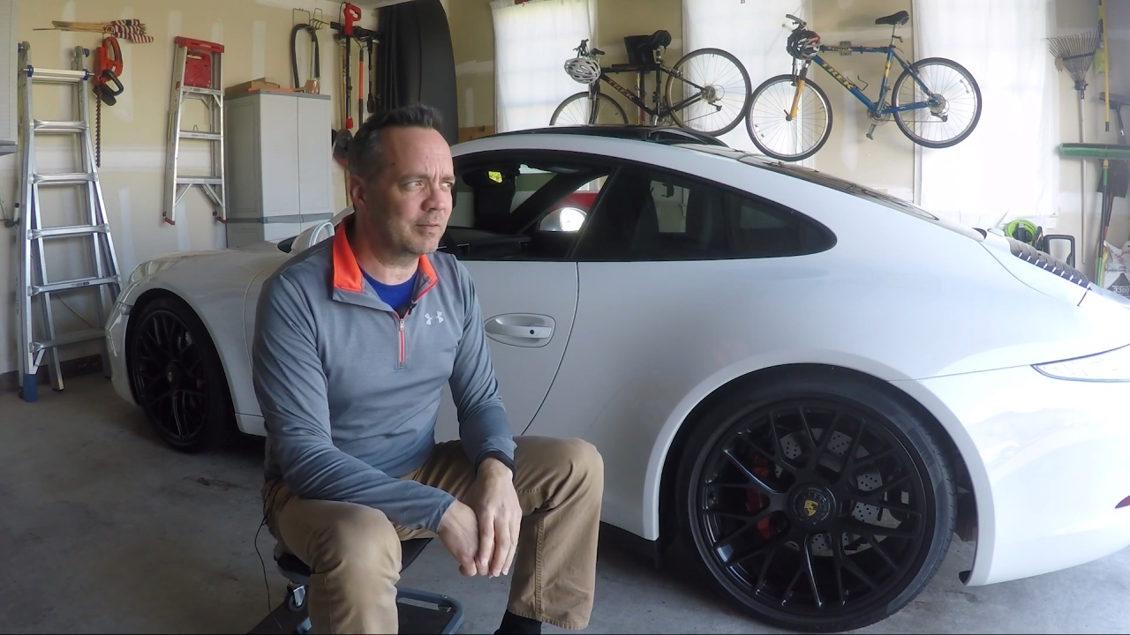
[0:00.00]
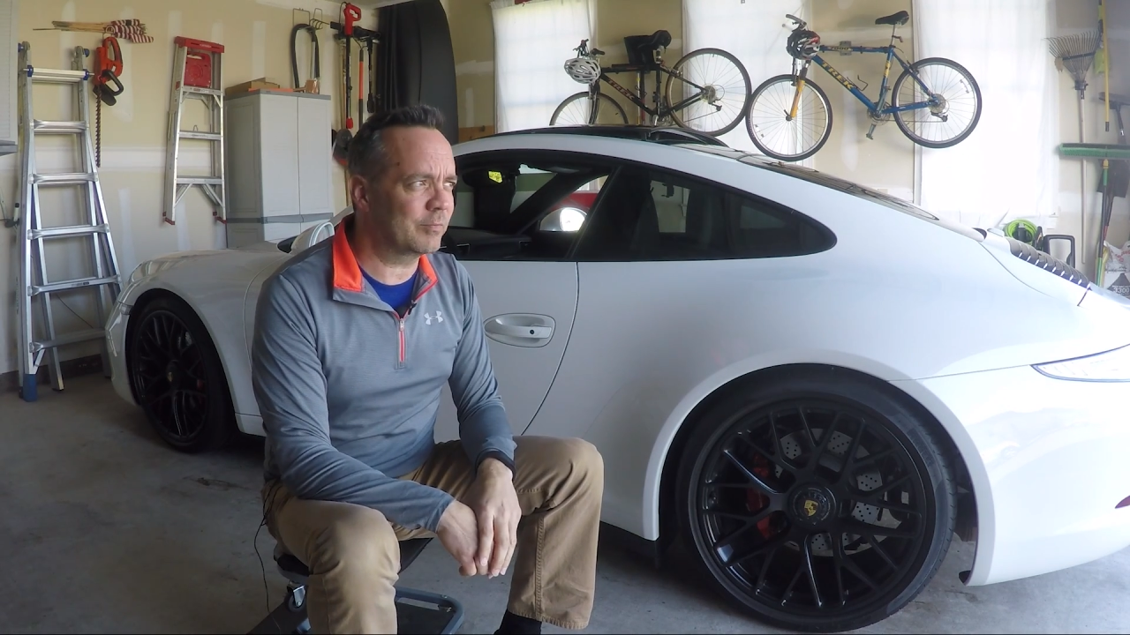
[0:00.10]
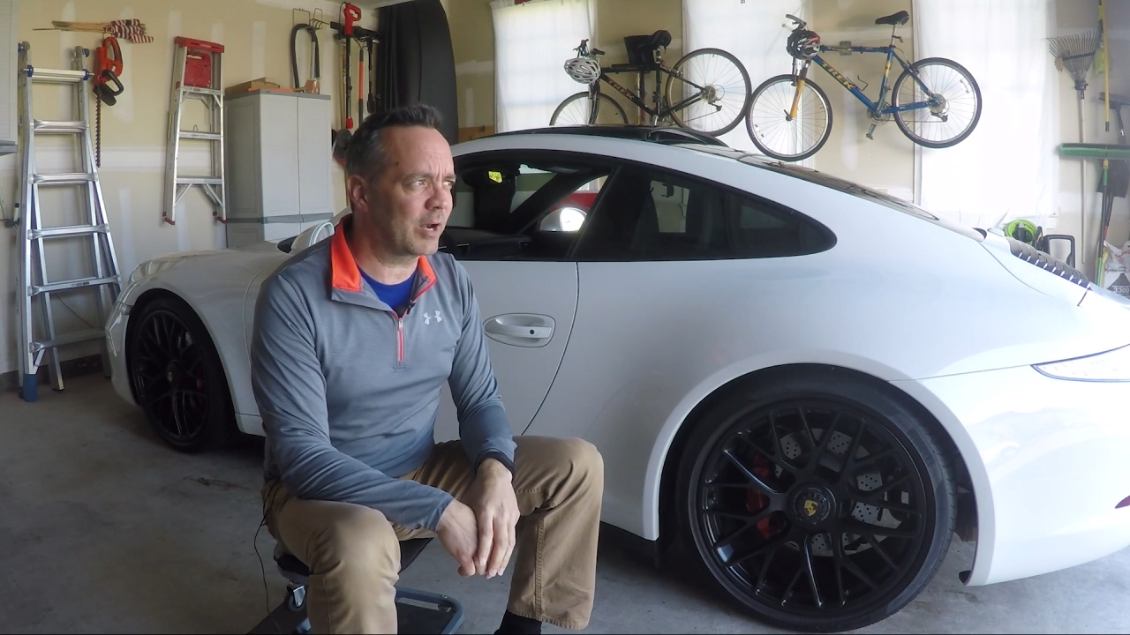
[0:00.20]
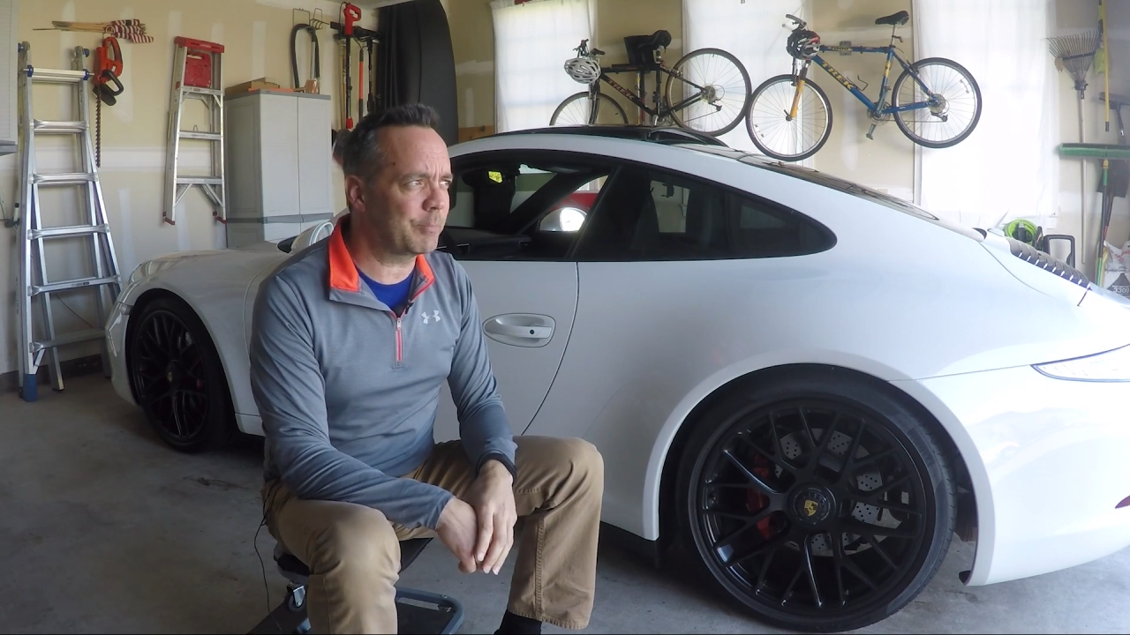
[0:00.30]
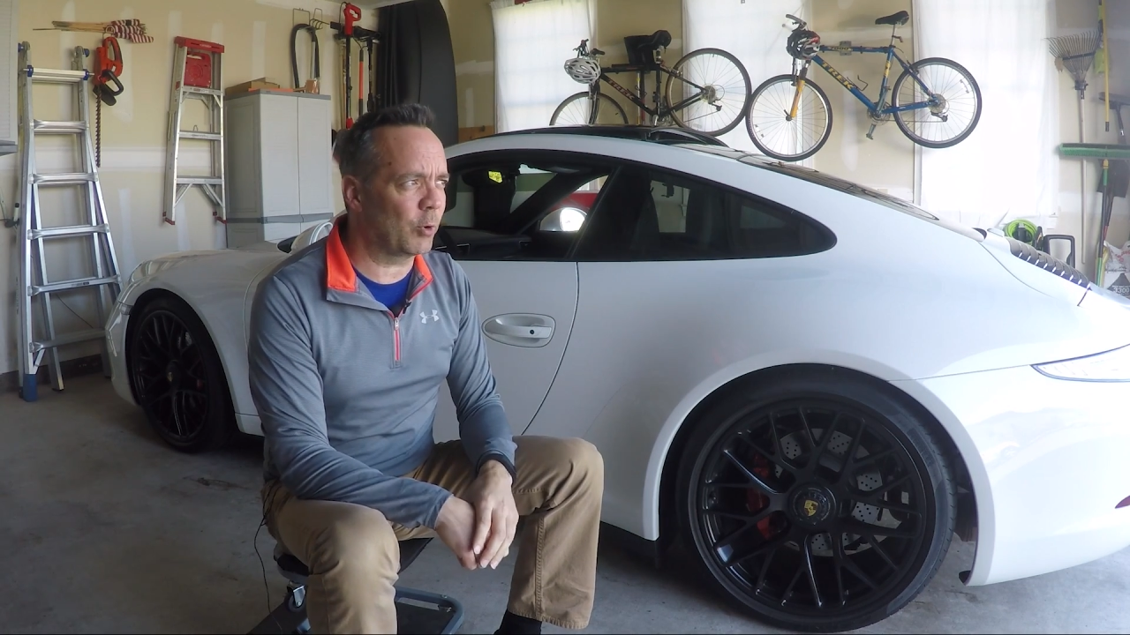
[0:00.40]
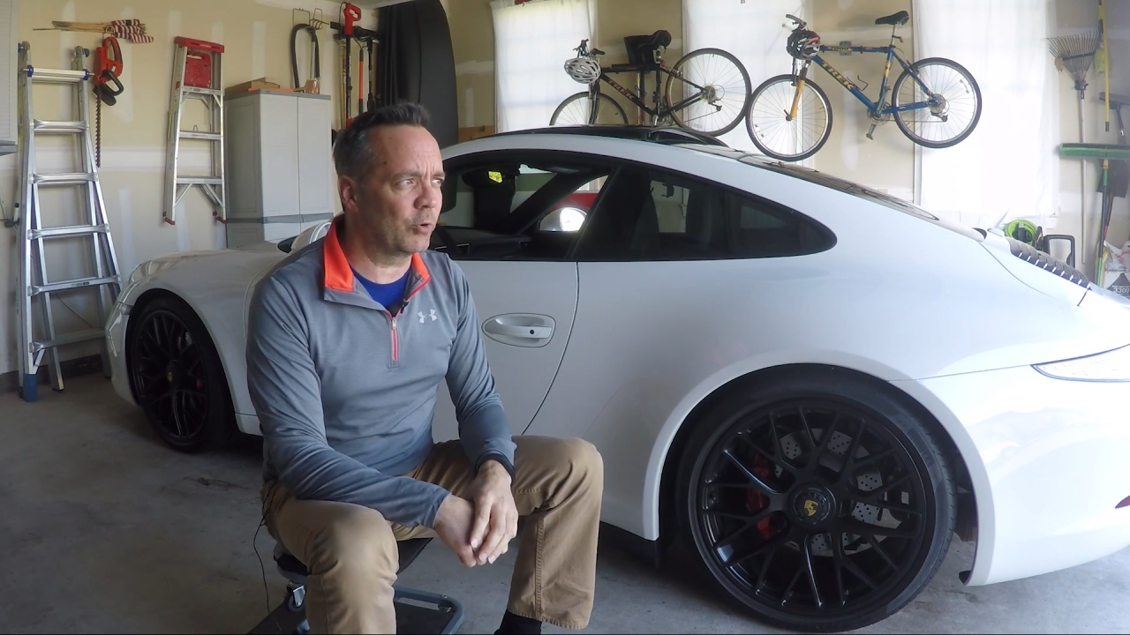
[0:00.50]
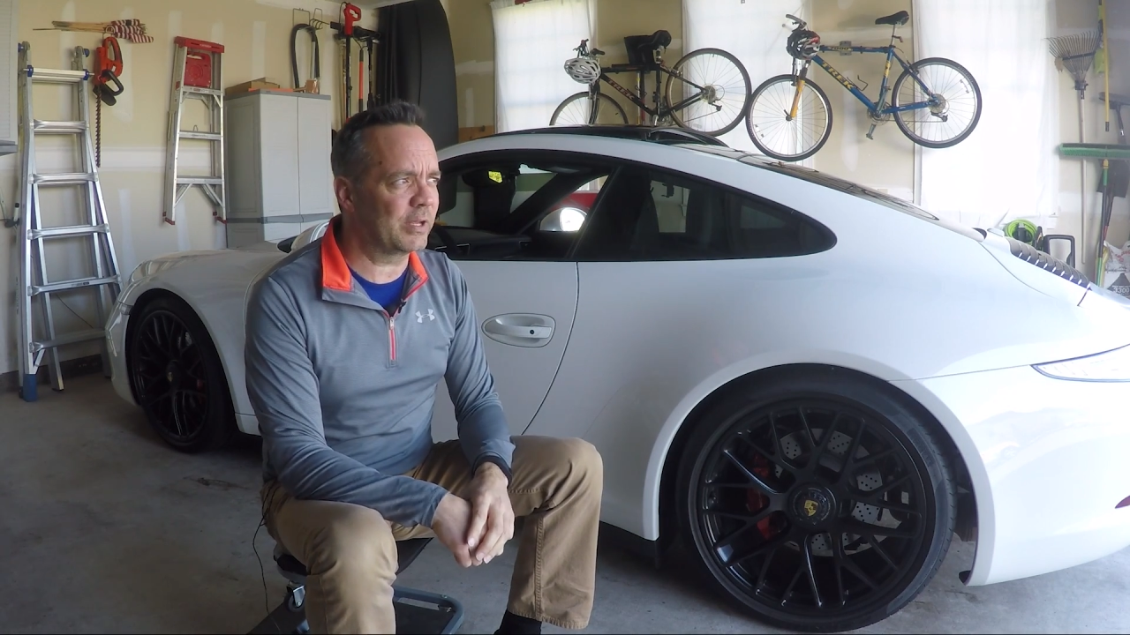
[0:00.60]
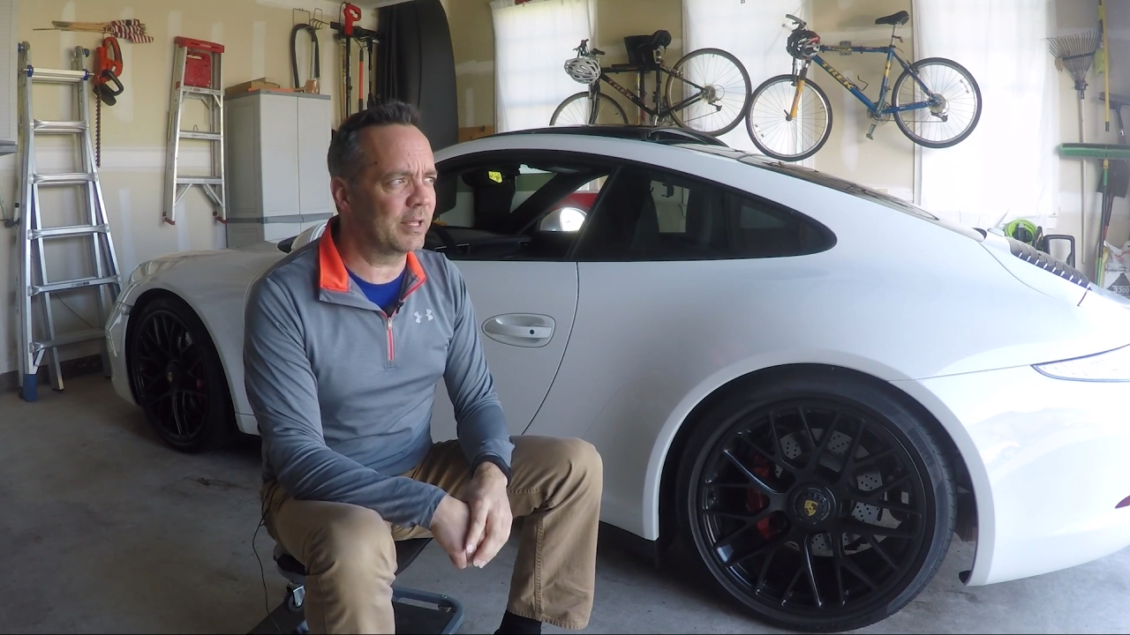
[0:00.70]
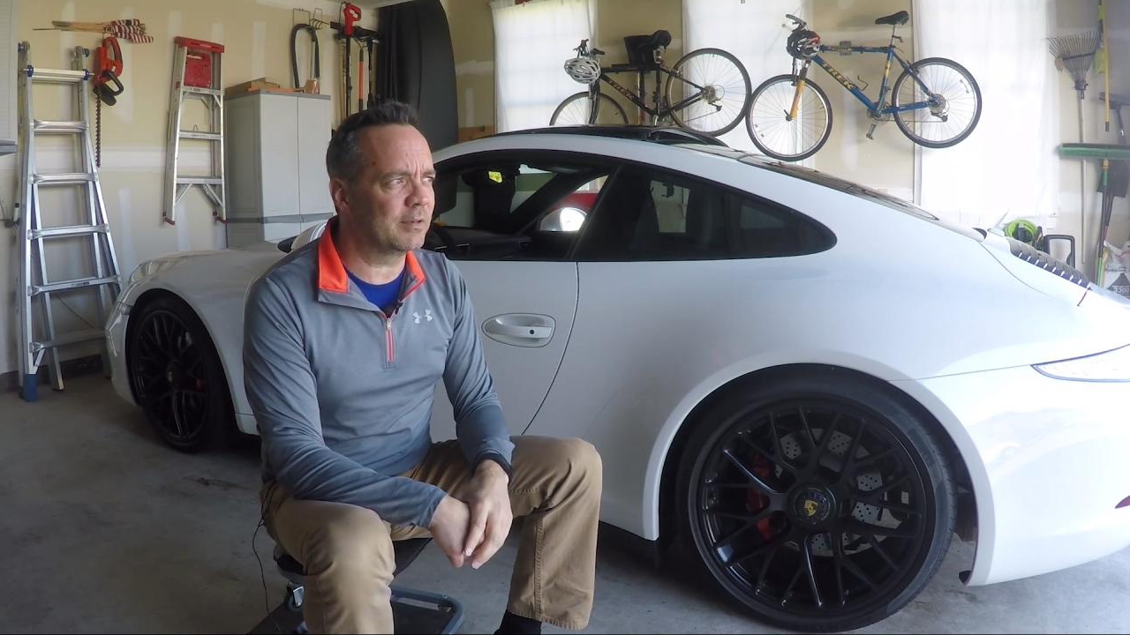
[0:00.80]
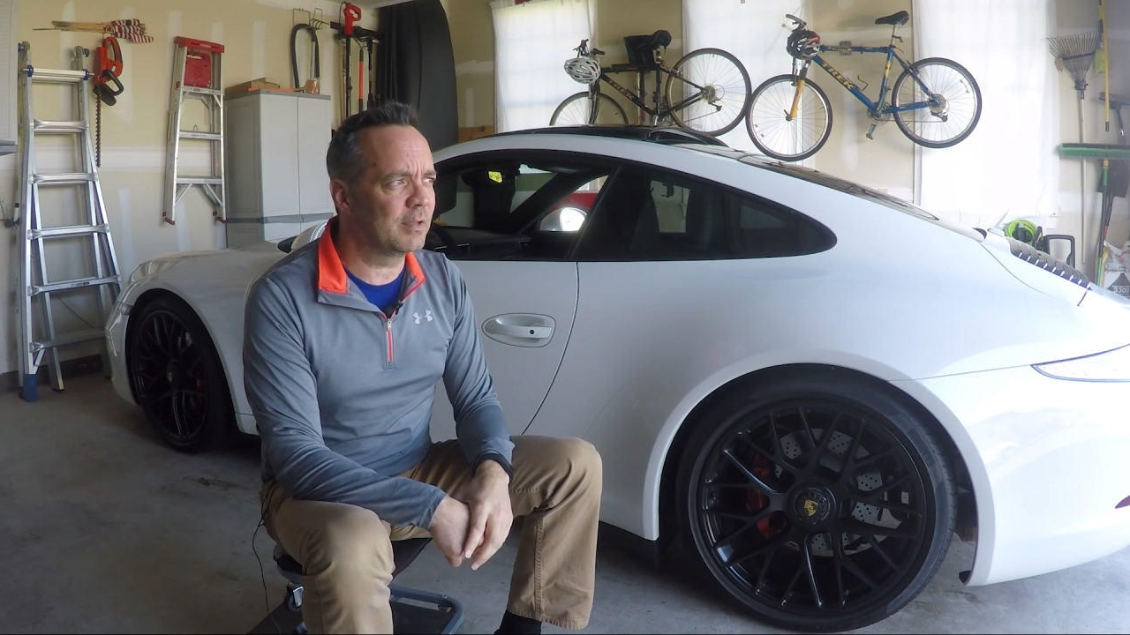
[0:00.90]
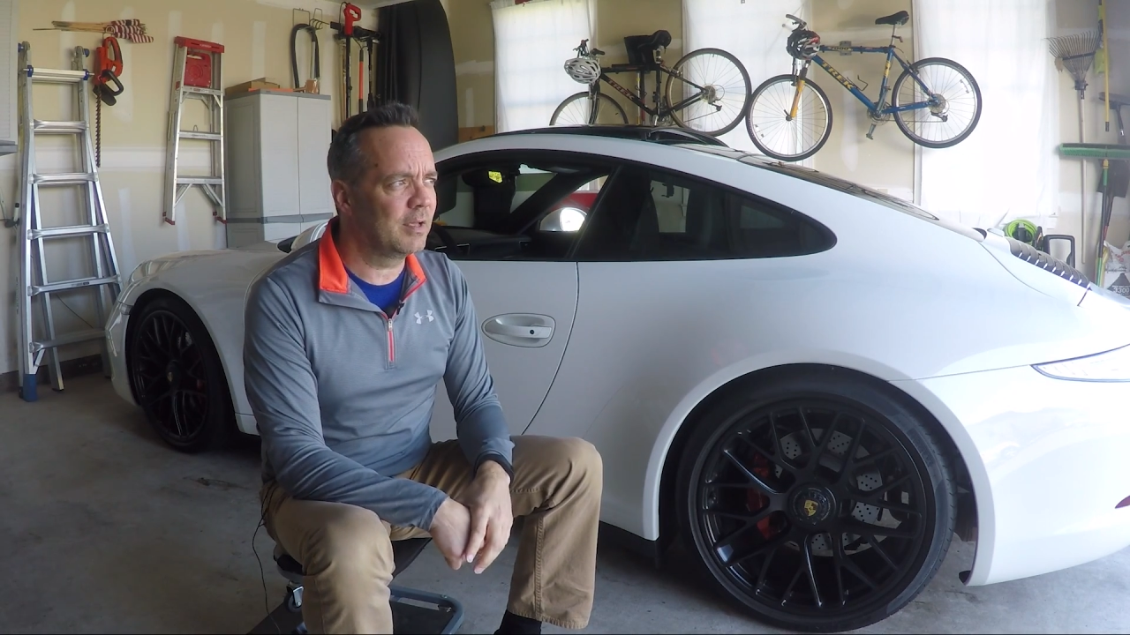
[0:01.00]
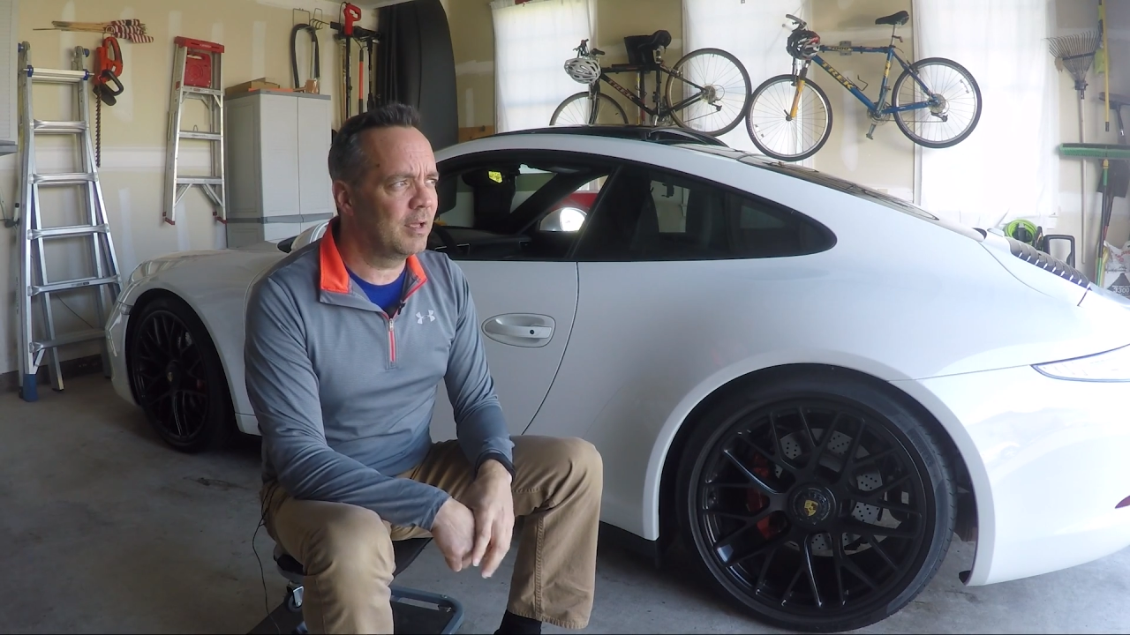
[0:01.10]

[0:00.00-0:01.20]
when I pulled in,